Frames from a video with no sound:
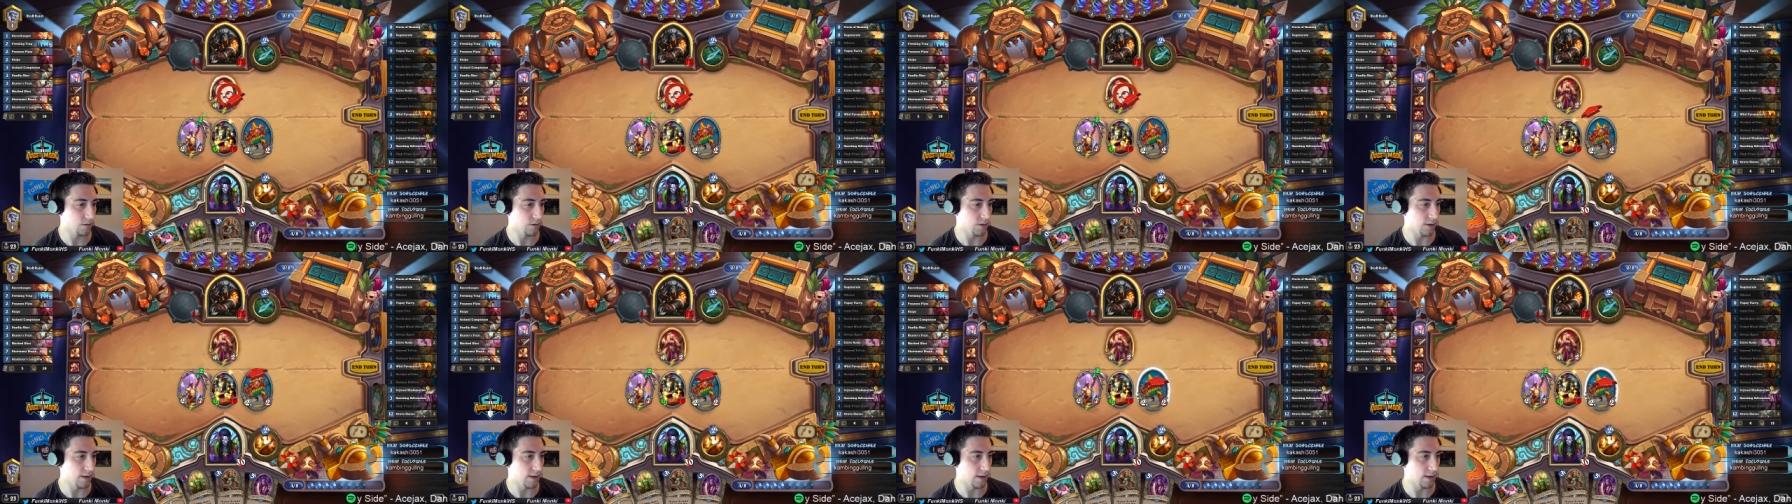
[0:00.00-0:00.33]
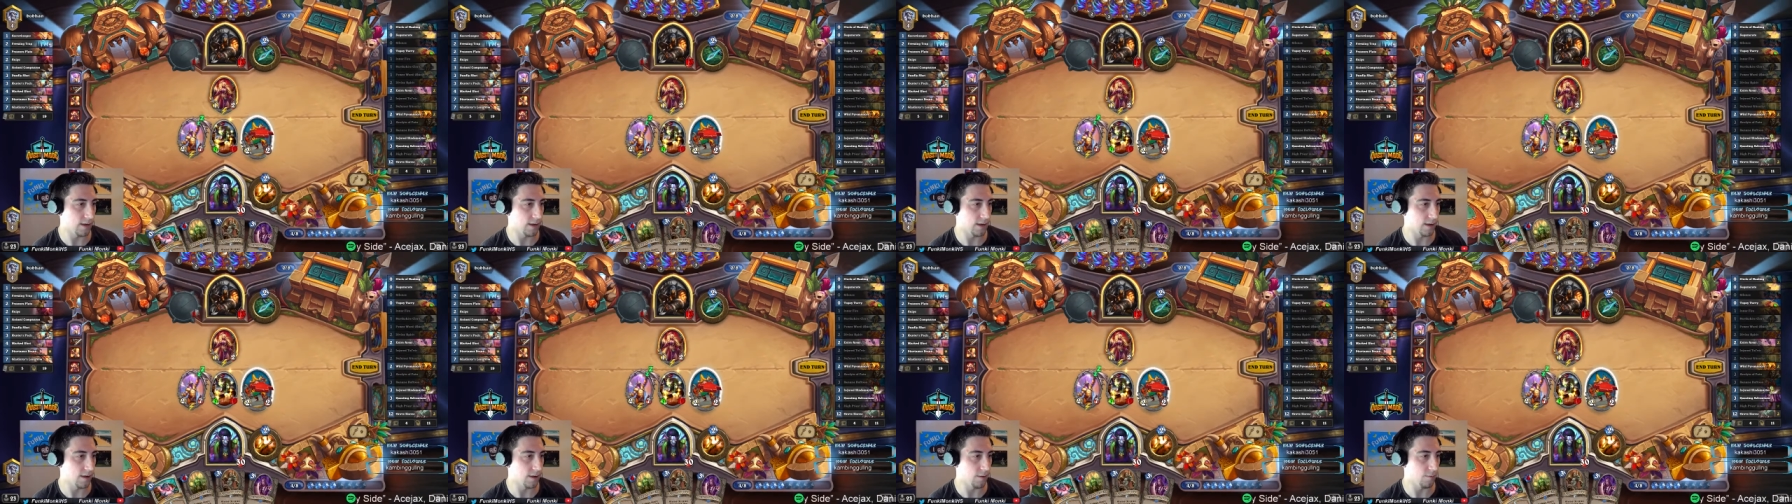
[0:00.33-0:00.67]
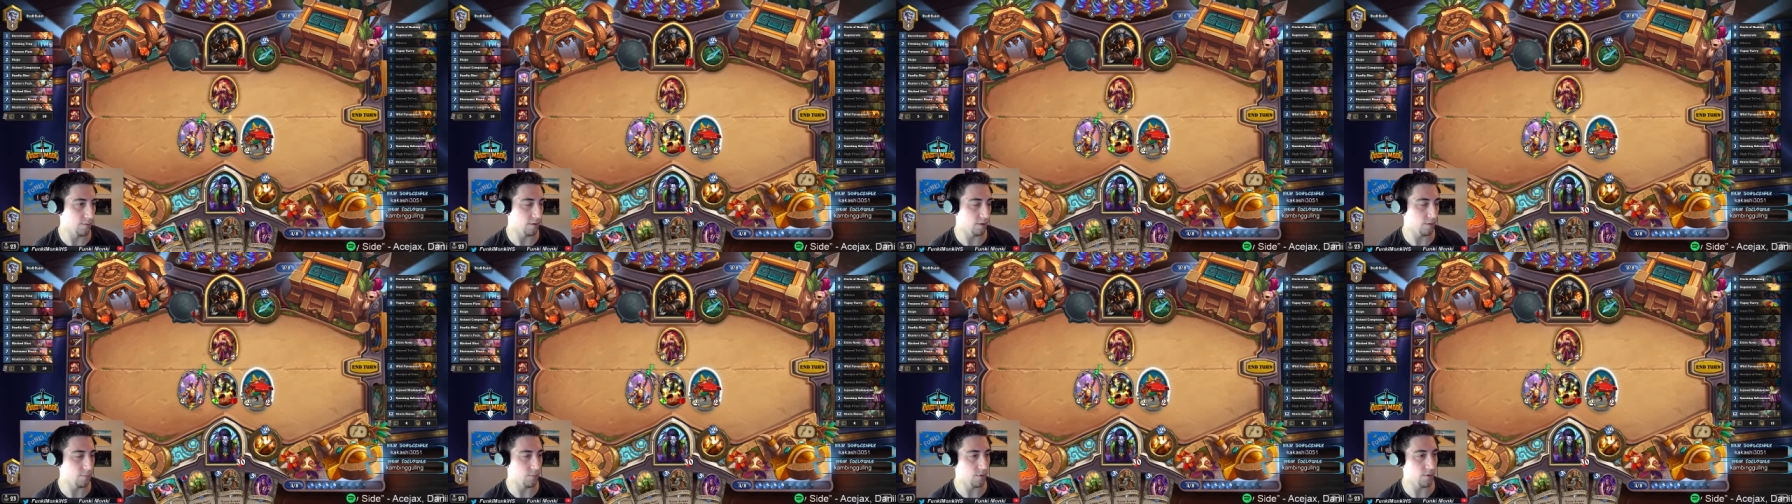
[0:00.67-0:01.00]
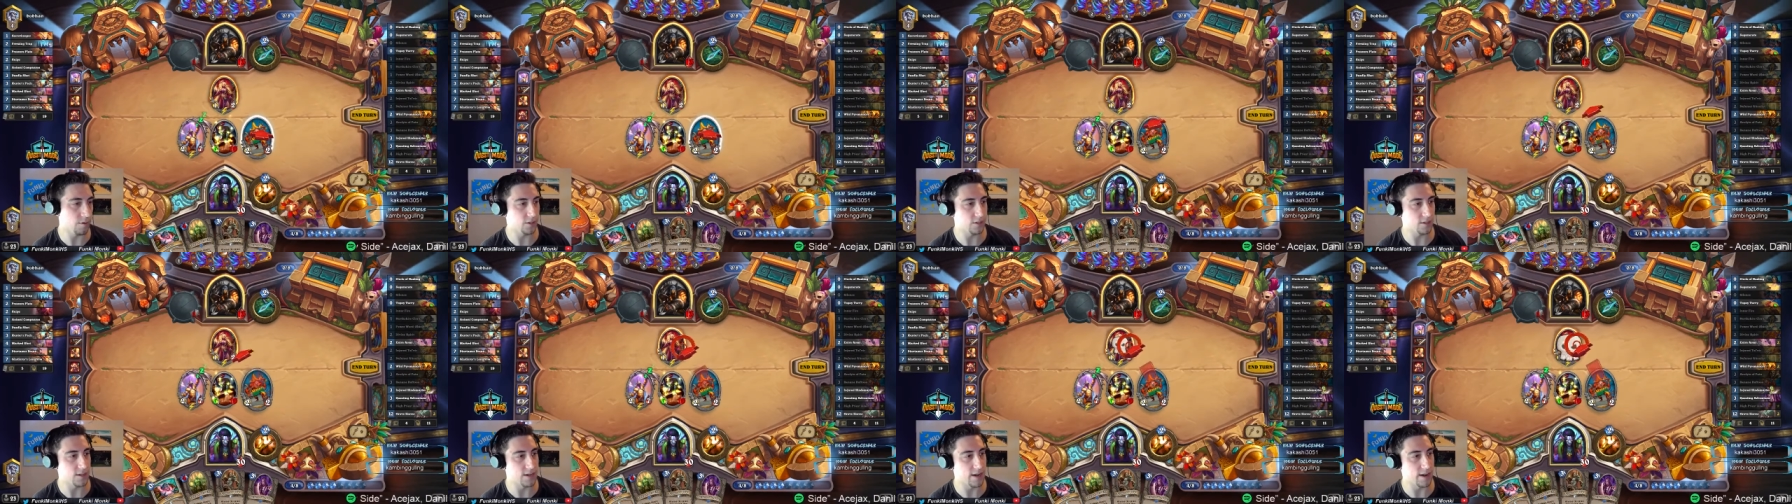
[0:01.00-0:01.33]
I'll probably
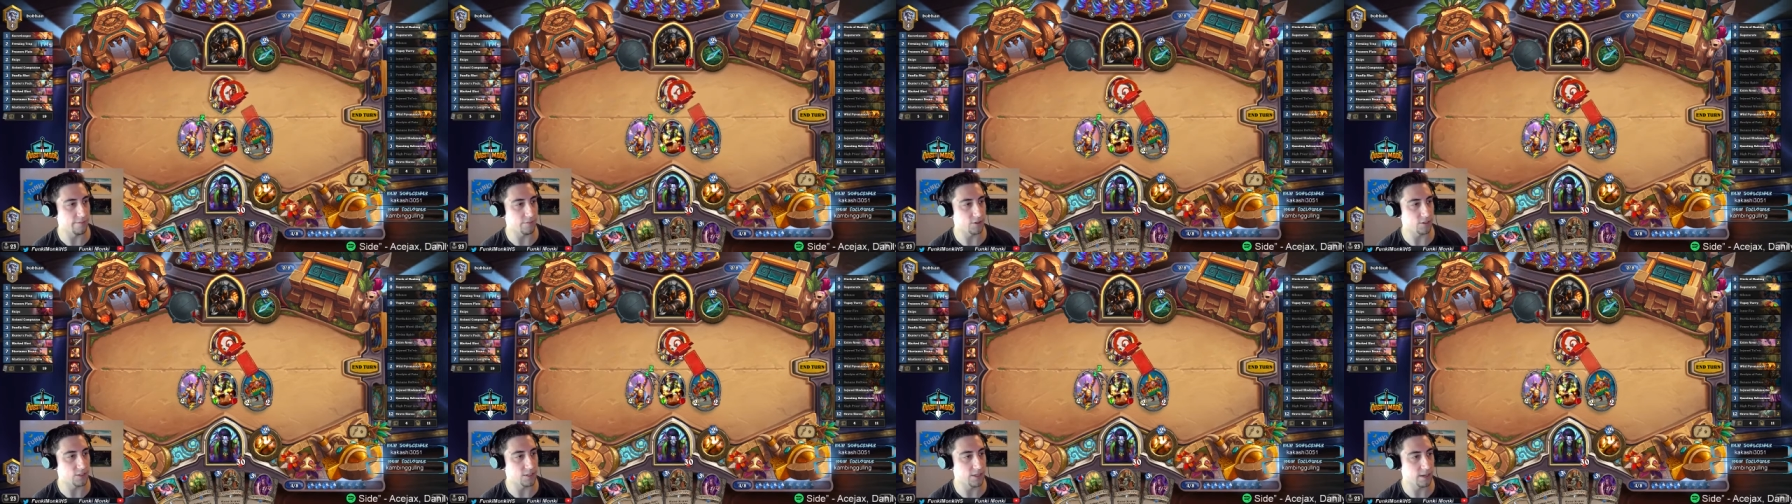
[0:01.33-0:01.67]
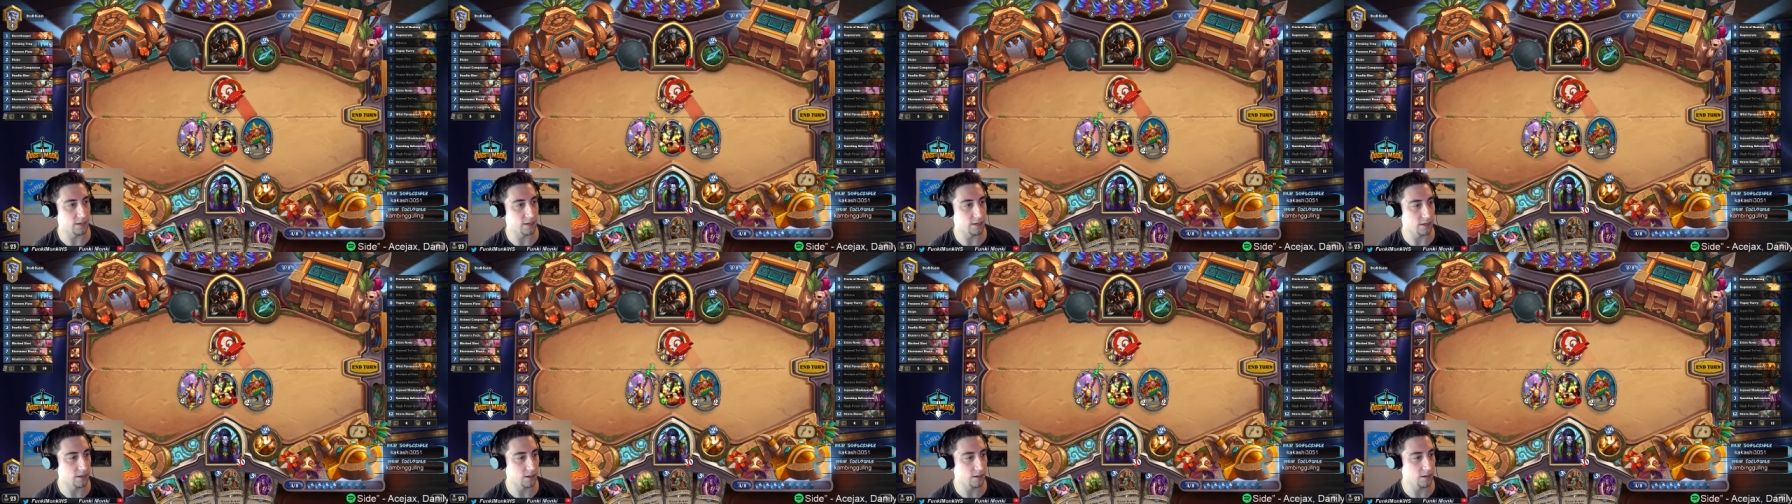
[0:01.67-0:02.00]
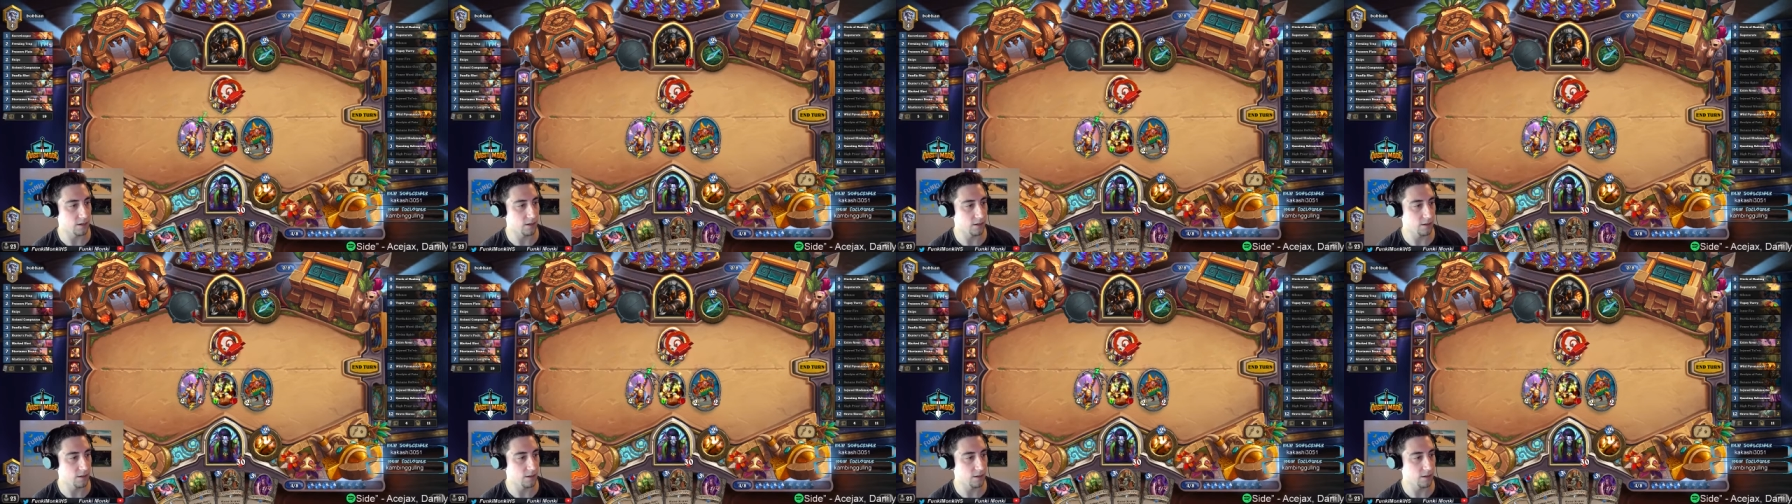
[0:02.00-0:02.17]
just Neferset here.